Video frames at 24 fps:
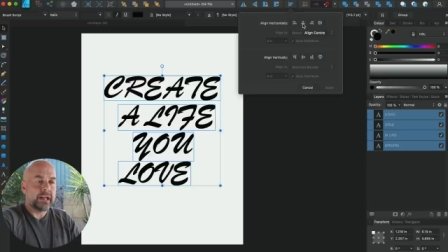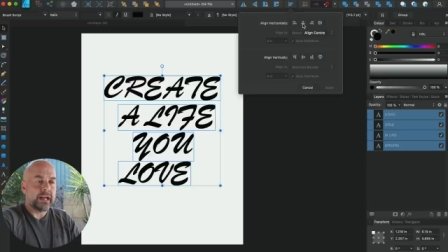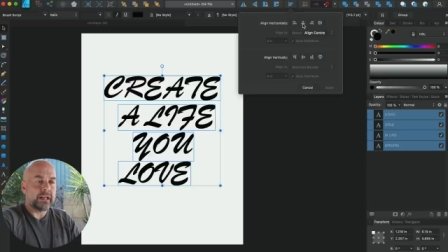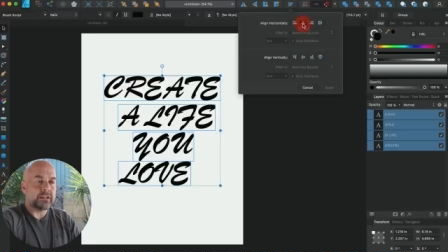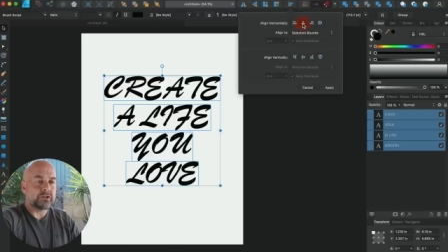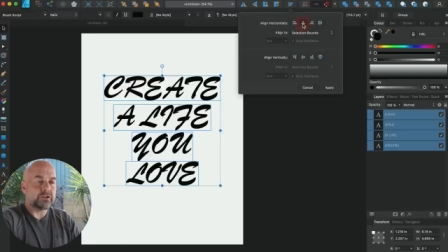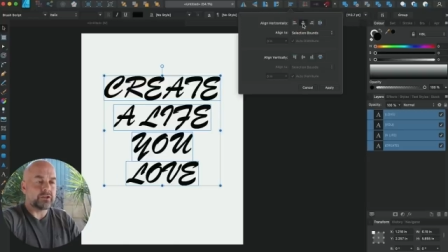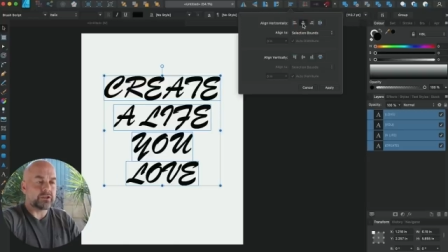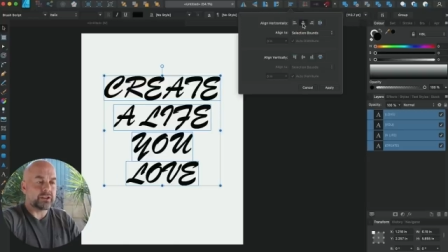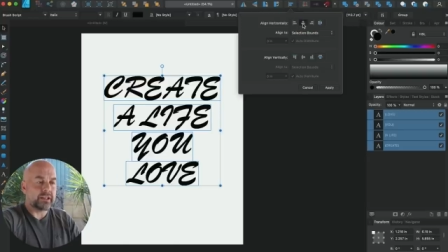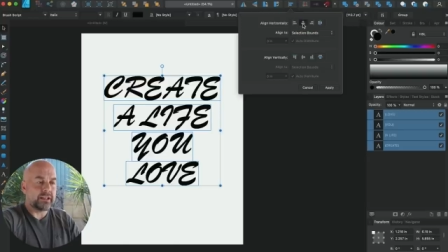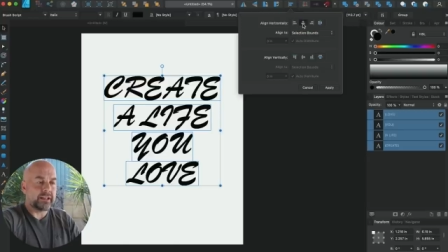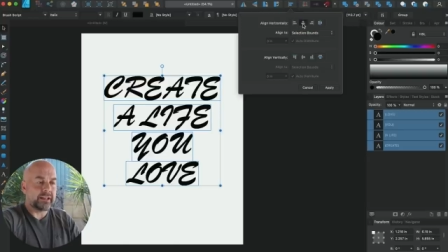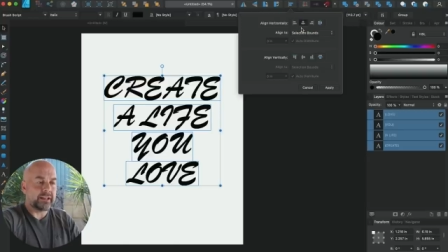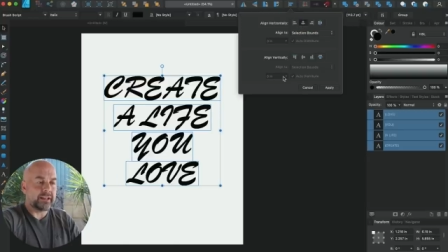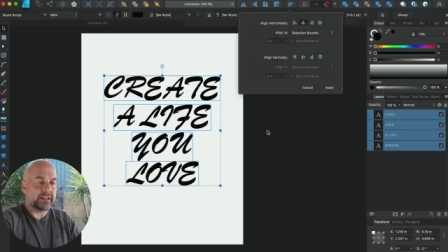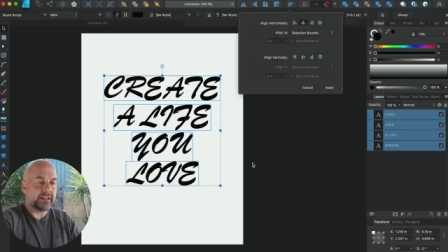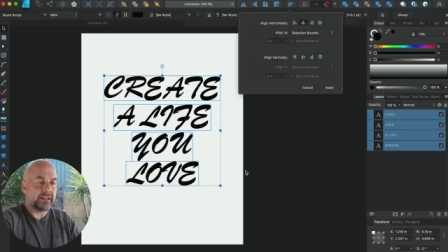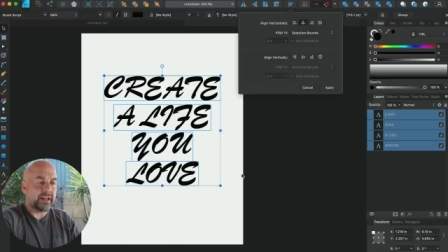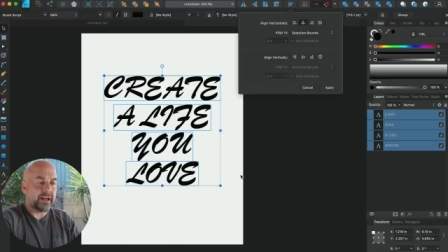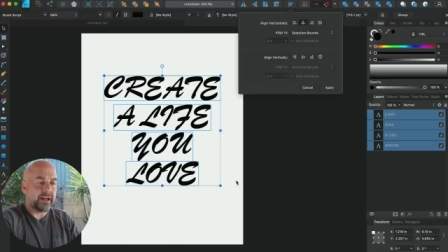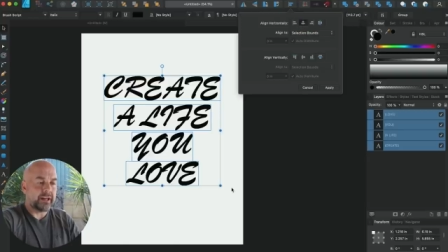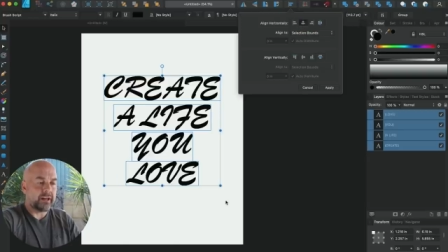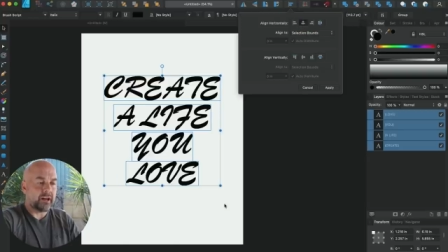and just click
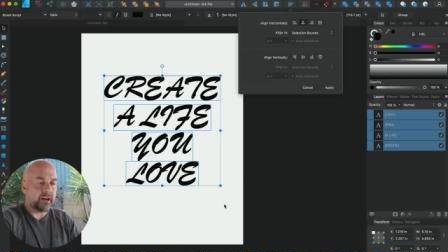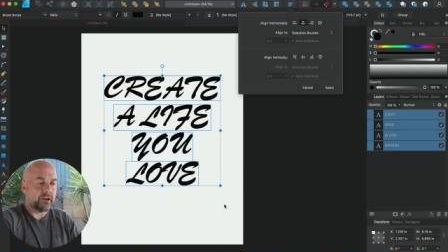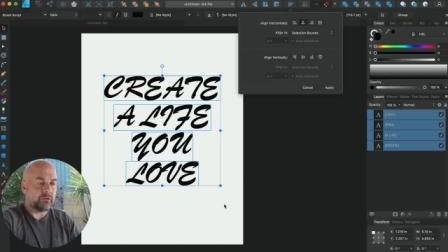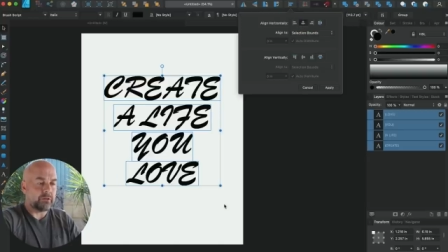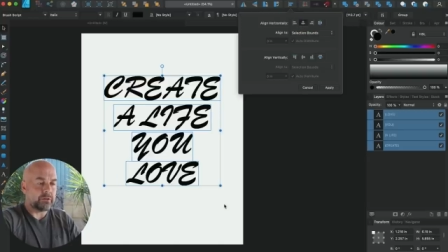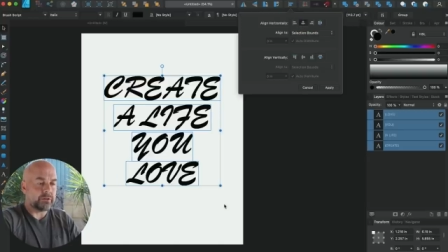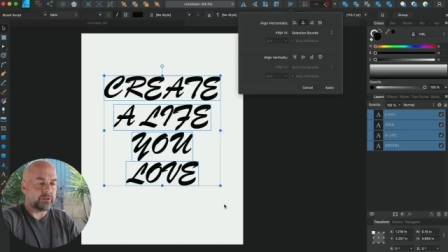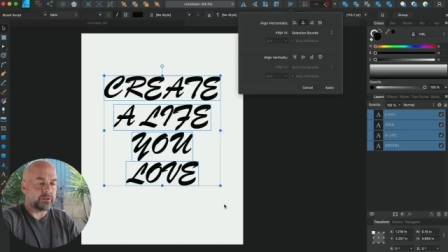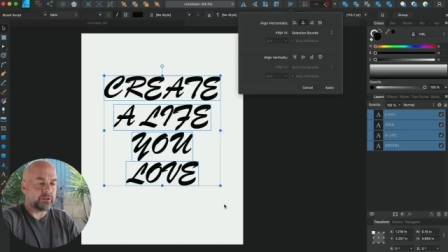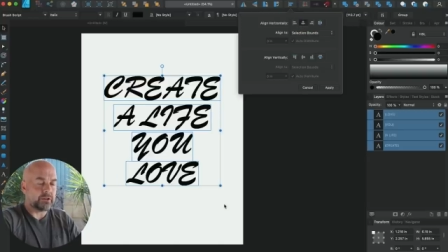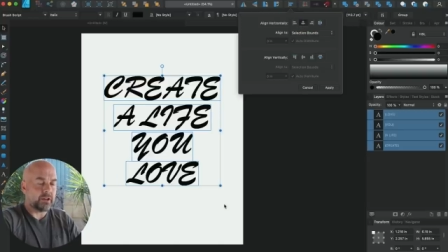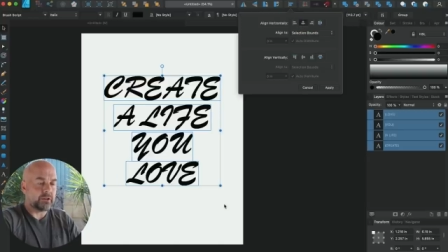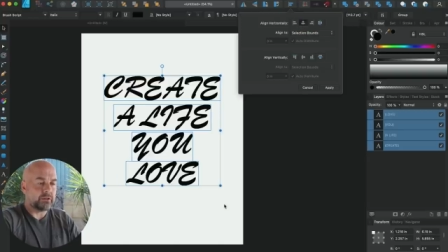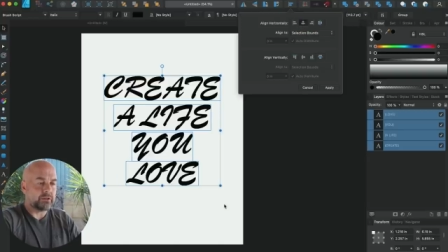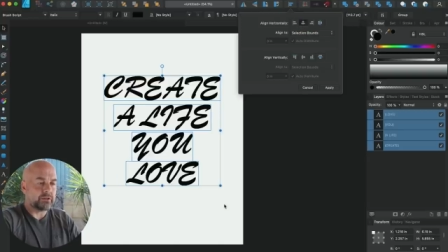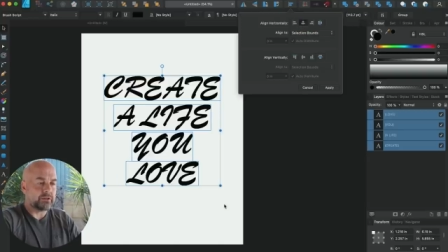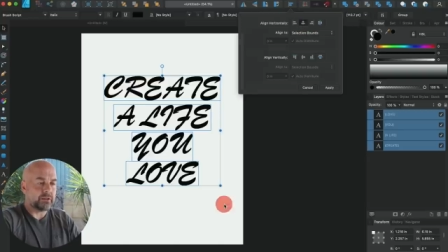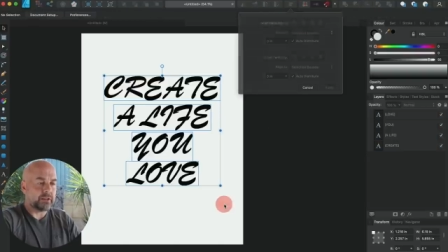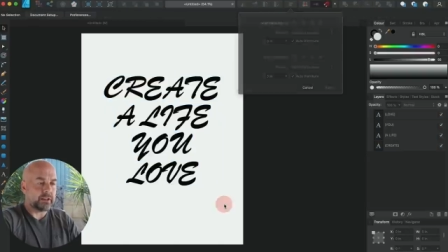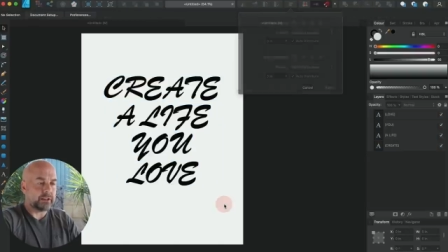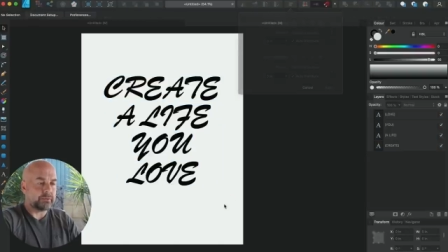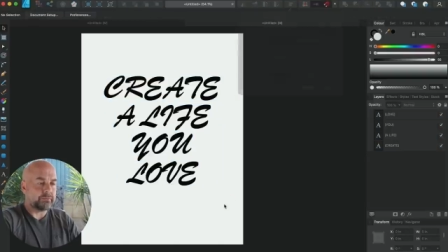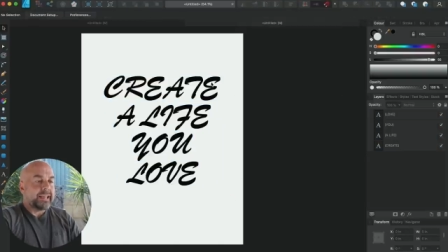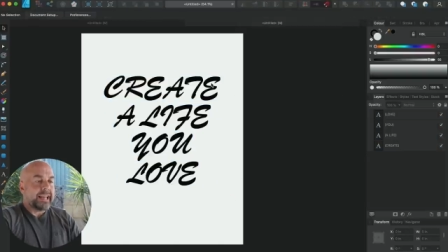align
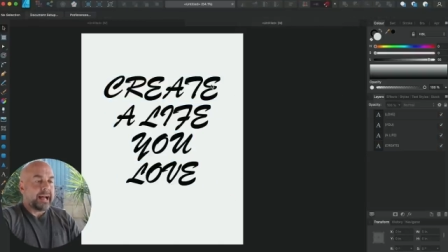horizontally.